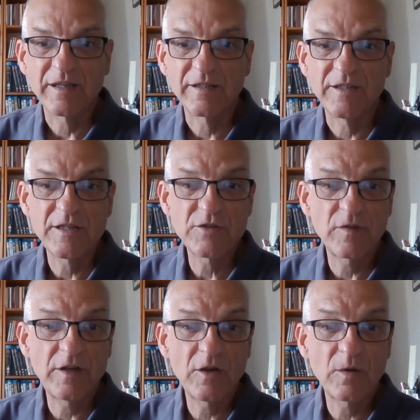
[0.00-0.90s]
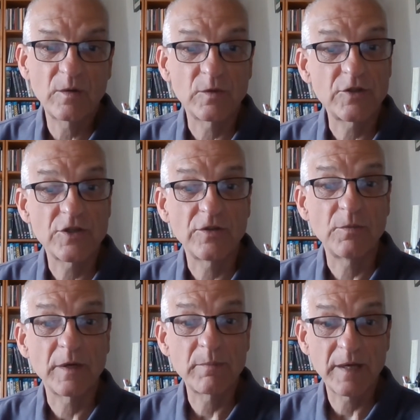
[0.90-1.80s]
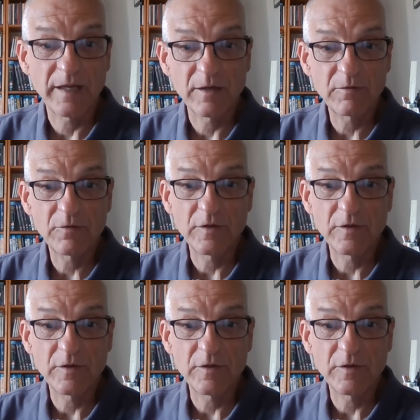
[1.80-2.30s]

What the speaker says: and in this video I want to show you my payout